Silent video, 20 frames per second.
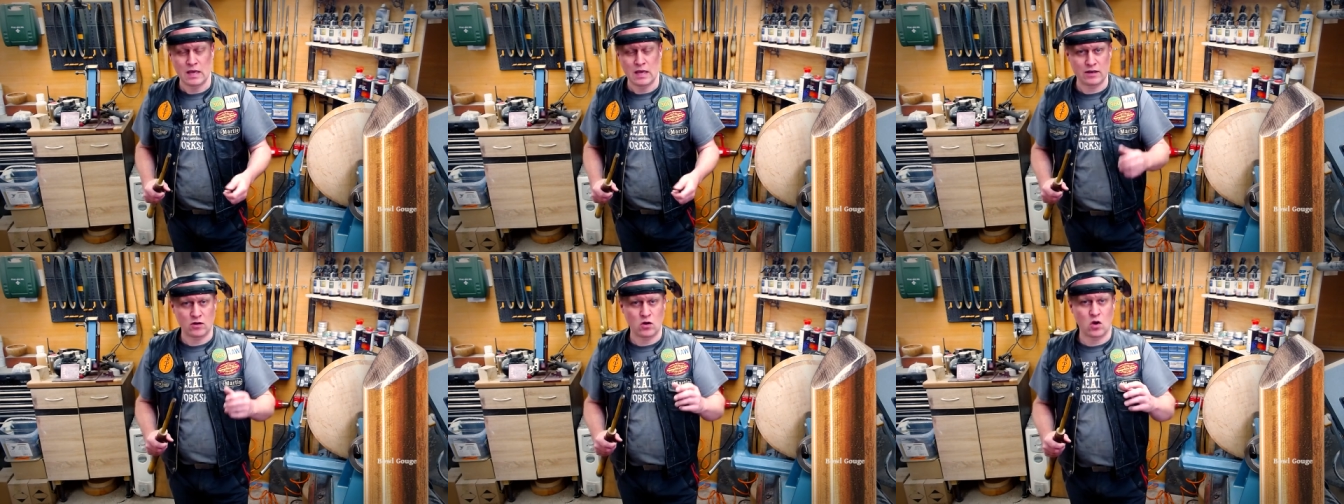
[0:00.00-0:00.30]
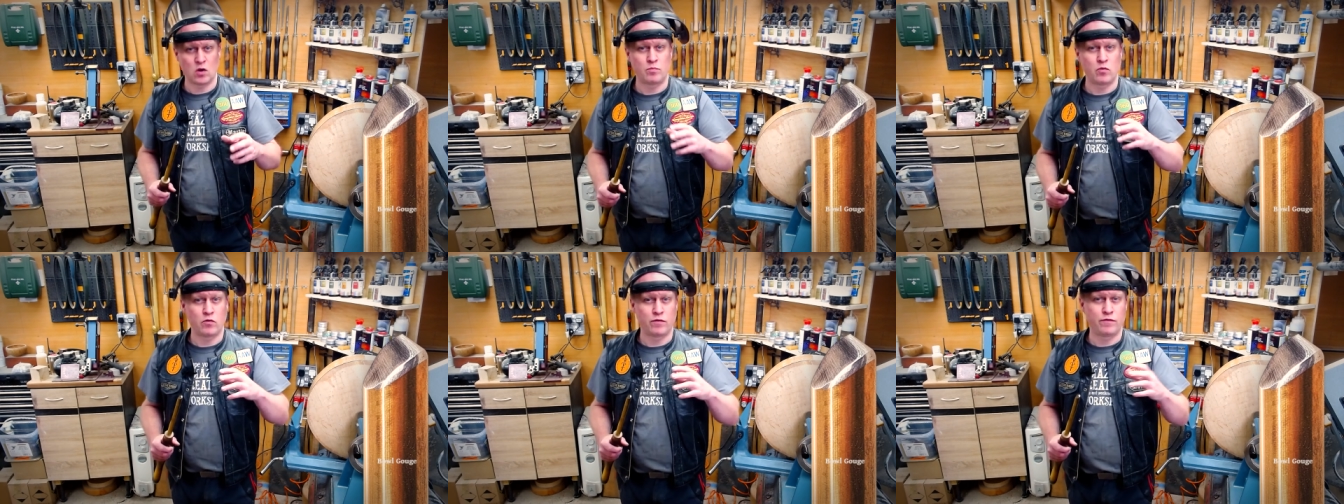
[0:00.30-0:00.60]
And
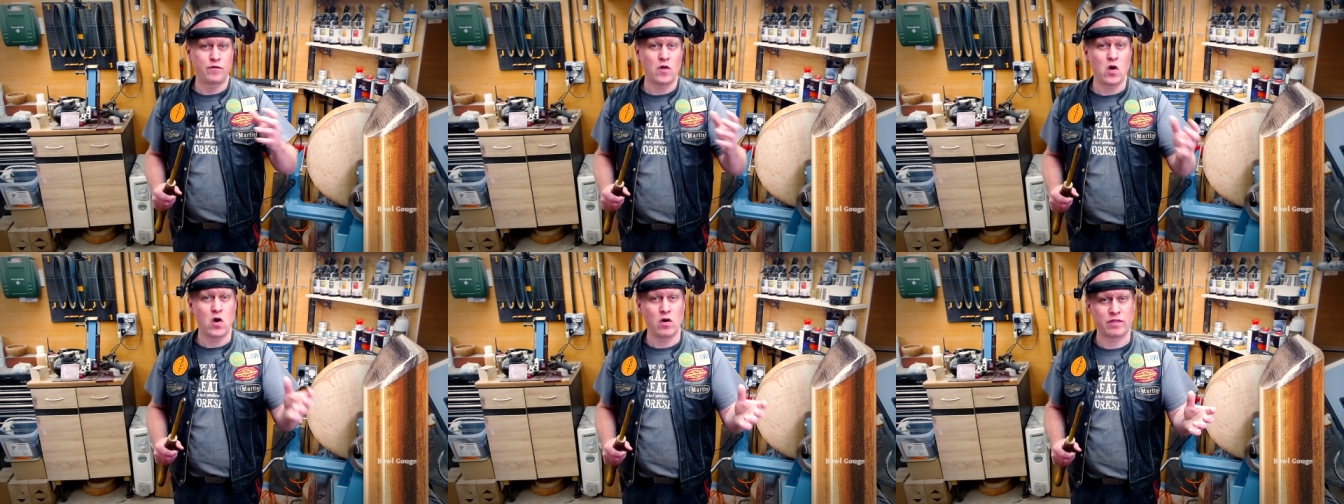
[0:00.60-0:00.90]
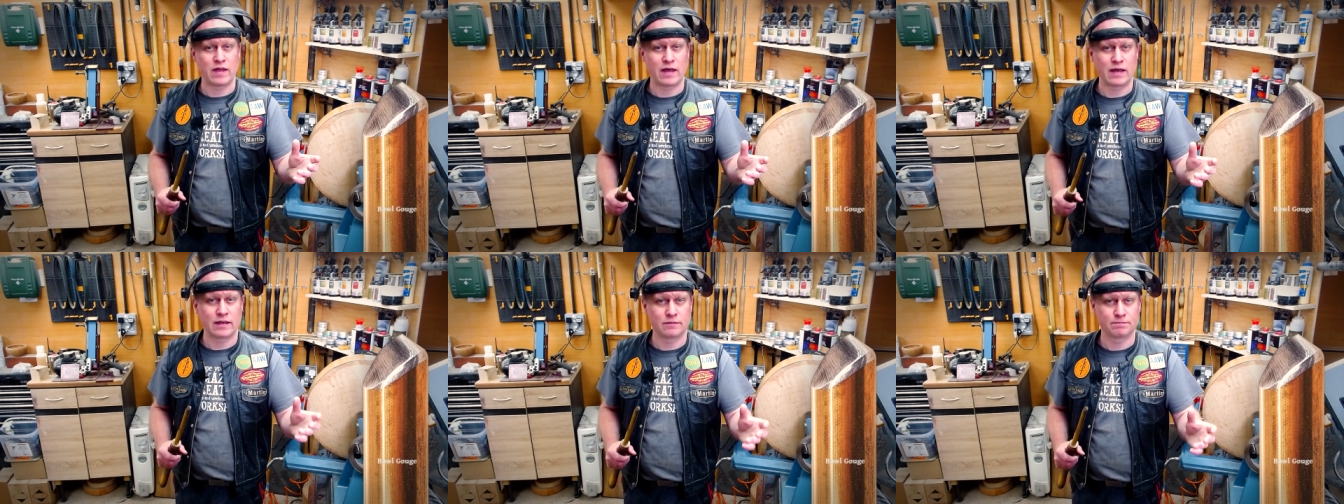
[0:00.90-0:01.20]
I
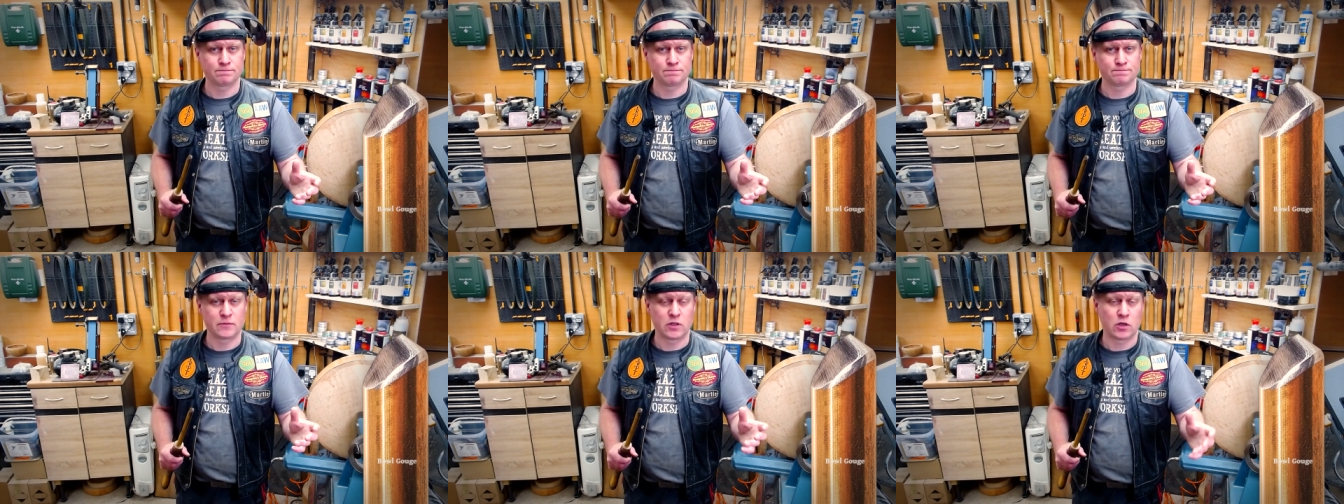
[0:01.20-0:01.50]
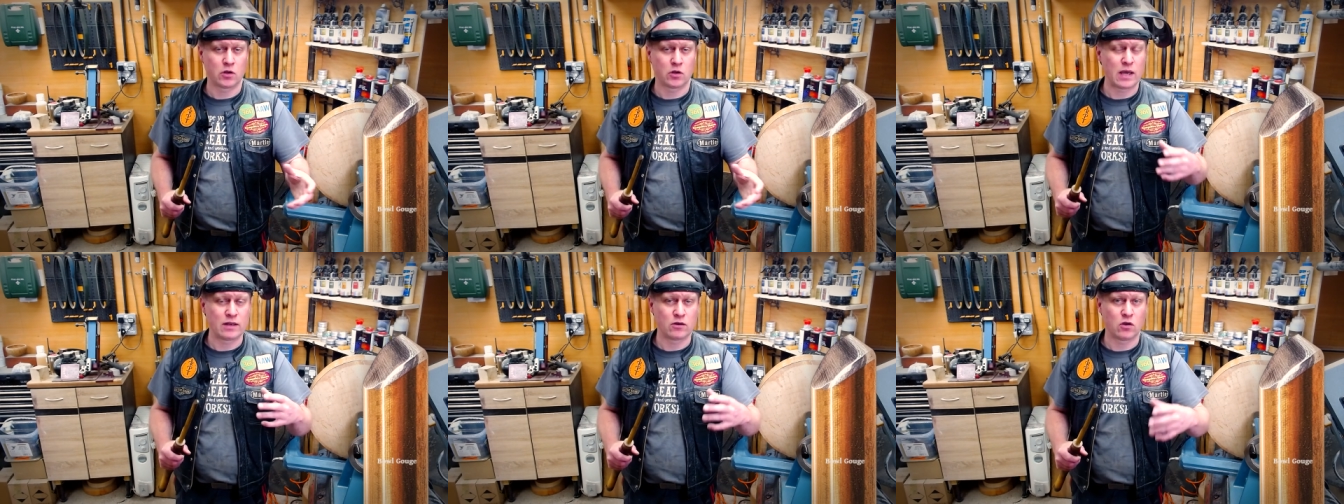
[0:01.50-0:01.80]
prefer that,
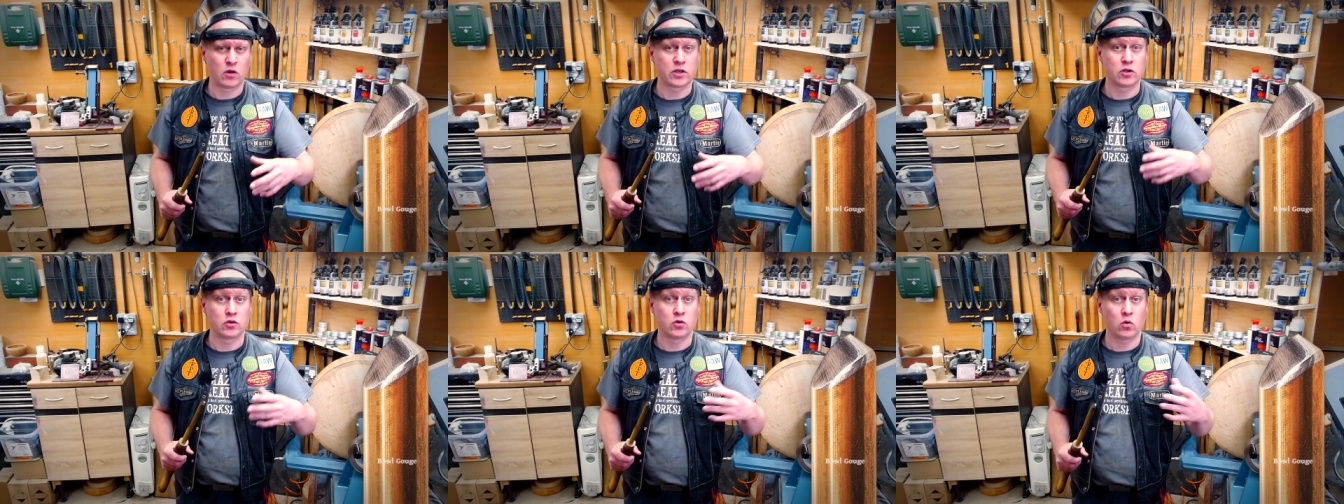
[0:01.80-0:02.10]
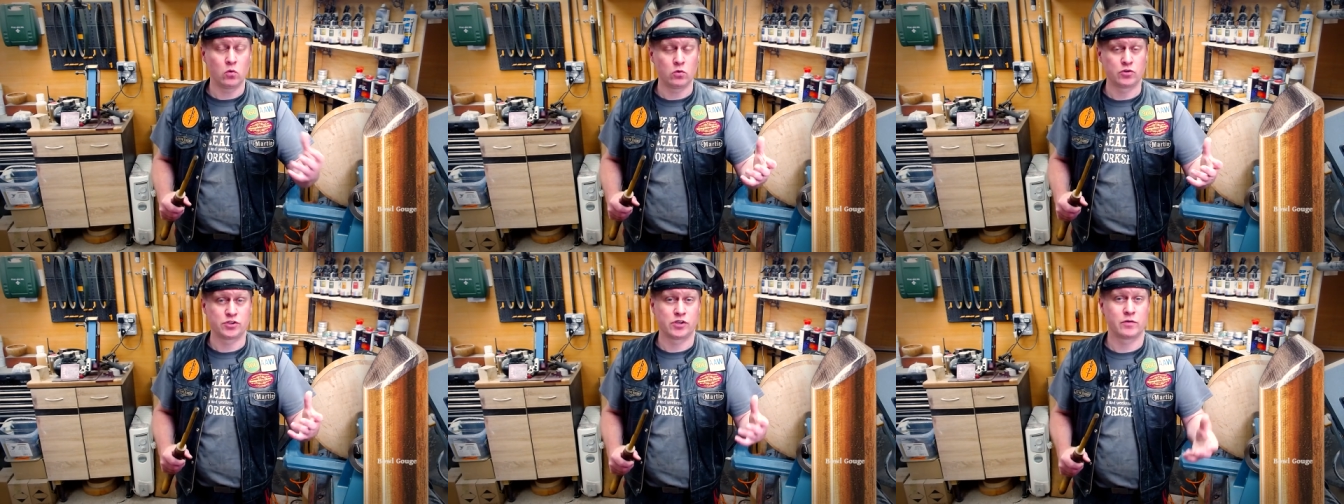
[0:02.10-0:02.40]
you know, and I can
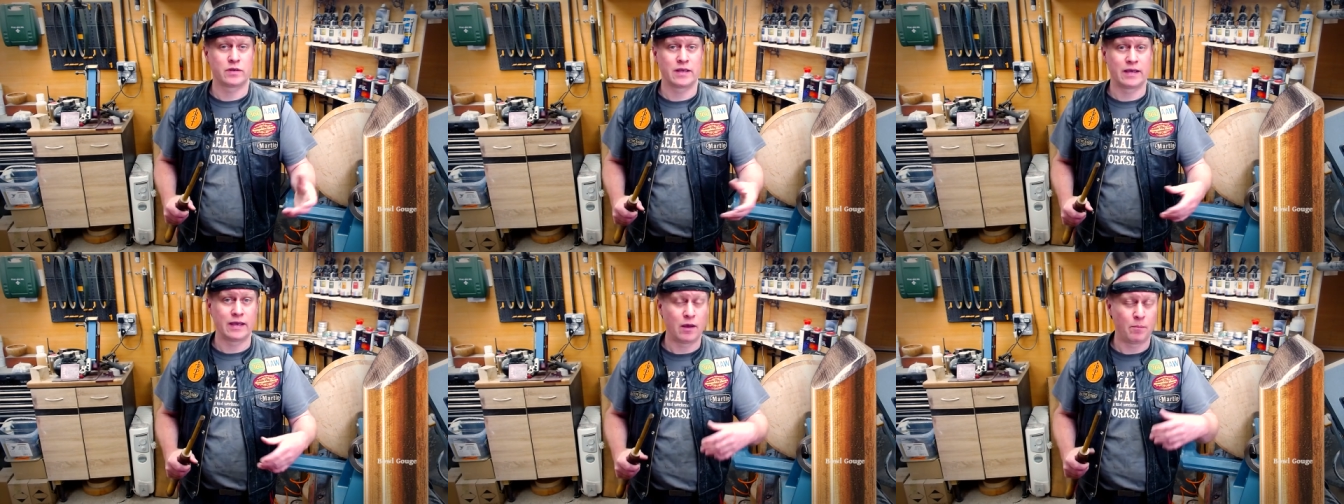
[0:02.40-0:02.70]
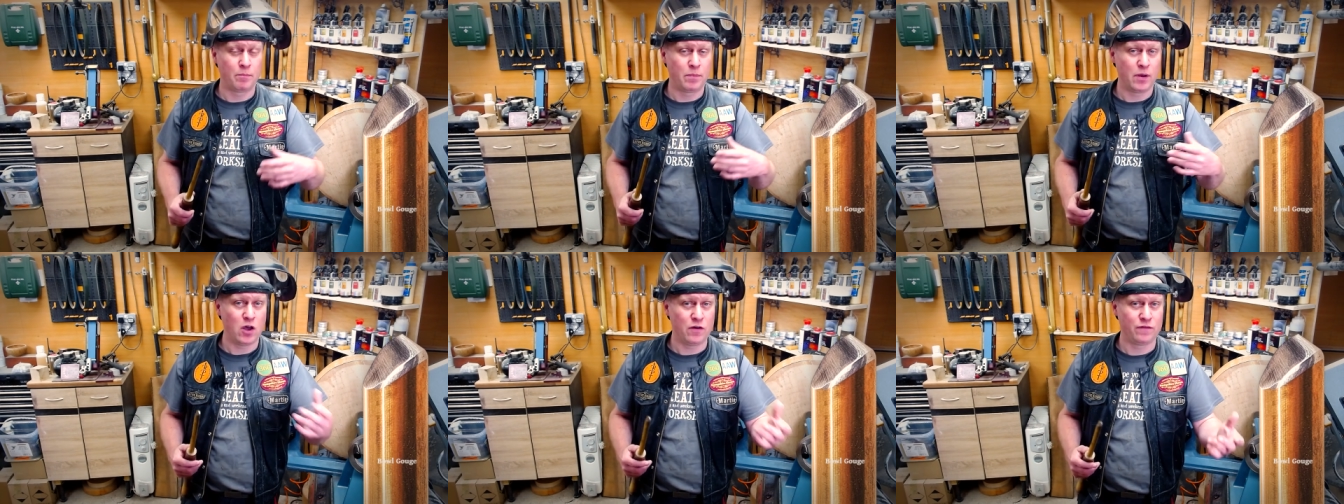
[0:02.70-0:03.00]
also get
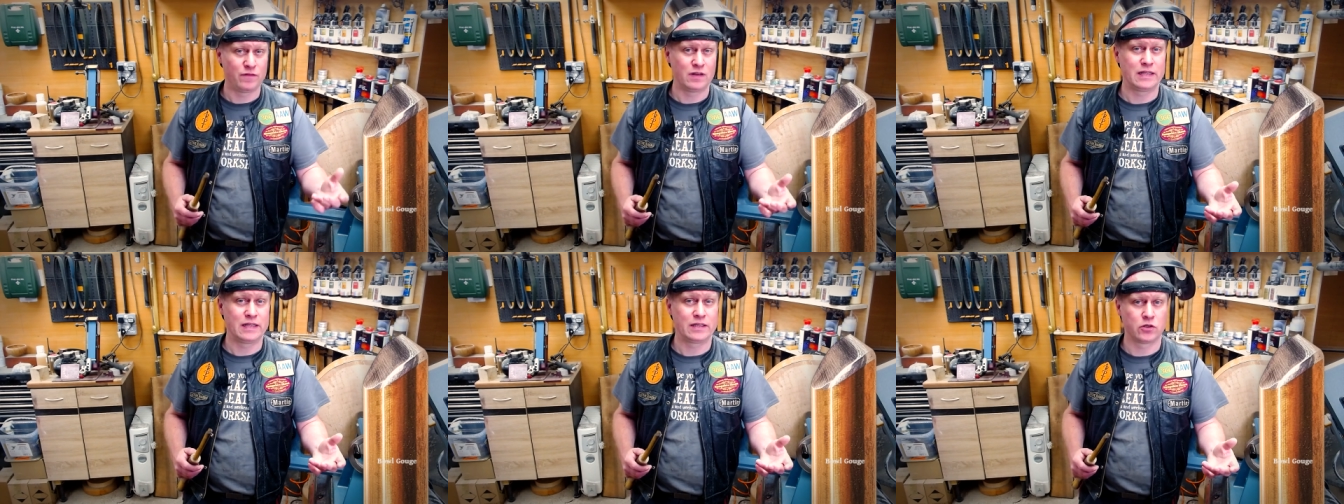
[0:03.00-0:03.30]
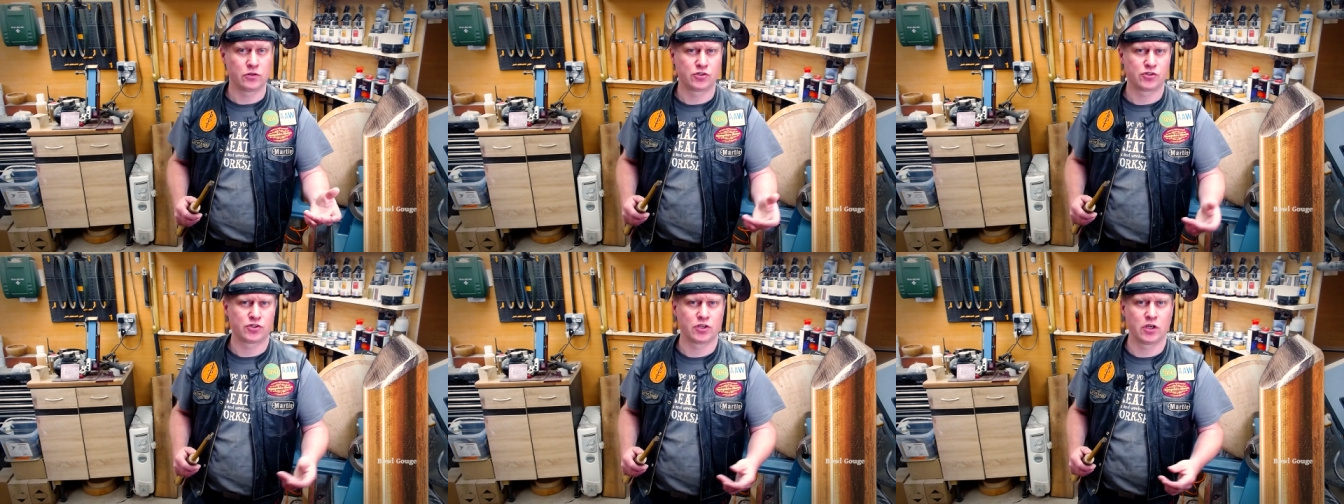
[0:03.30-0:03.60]
a perfectly
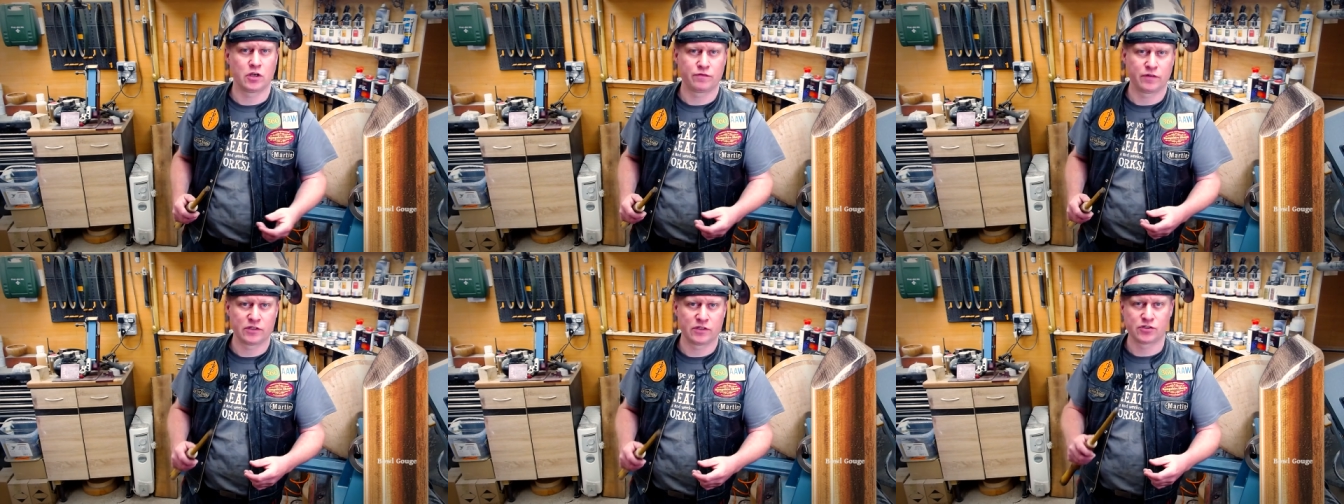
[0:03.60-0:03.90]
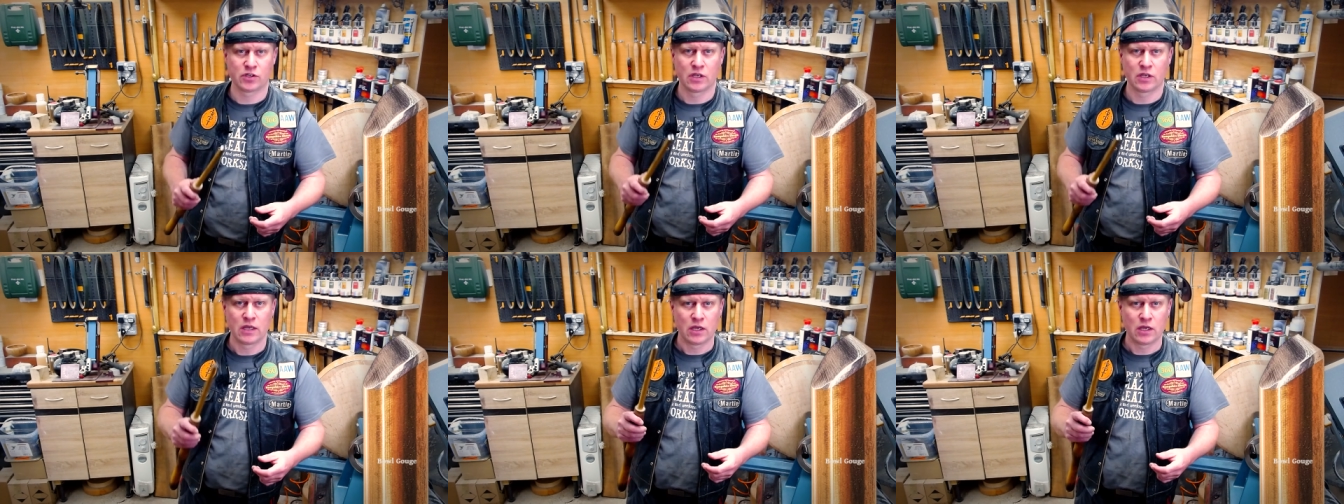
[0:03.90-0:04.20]
good
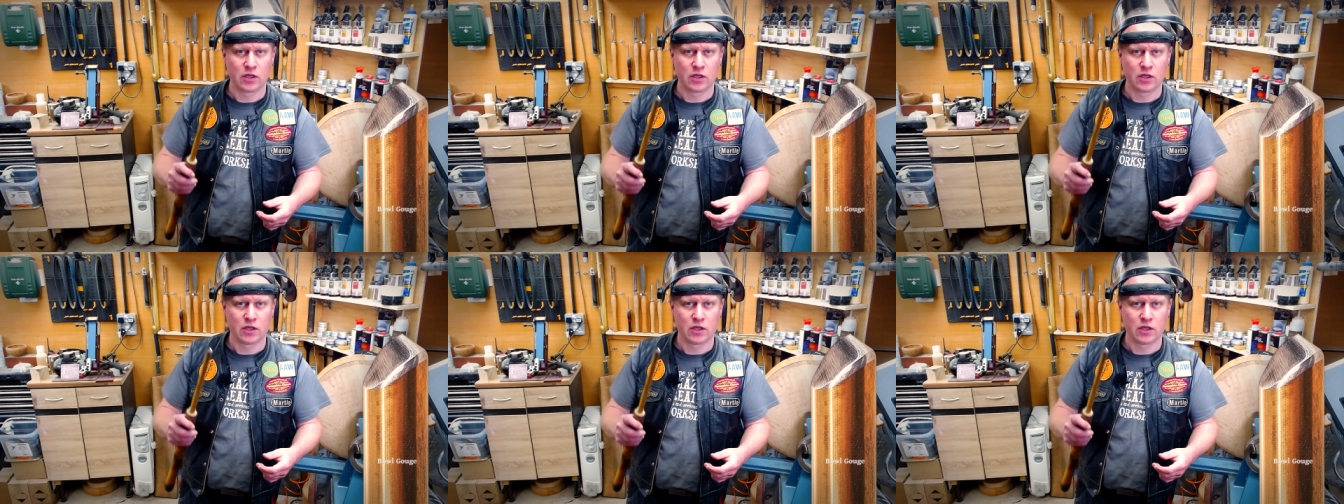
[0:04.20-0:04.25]
surface